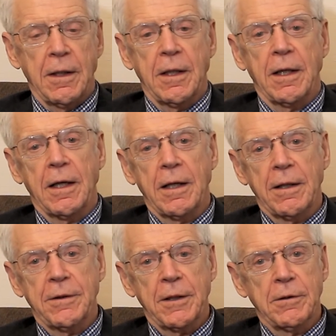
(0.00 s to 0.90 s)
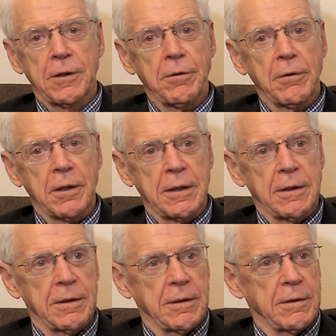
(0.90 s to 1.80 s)
that literally
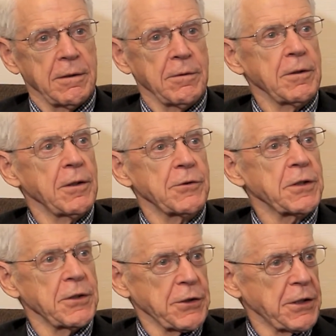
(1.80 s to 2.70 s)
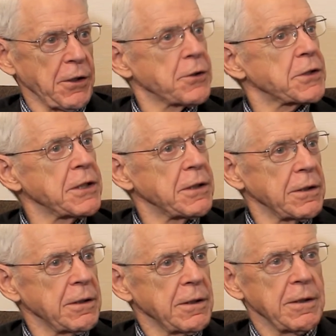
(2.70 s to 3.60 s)
it's a guarantee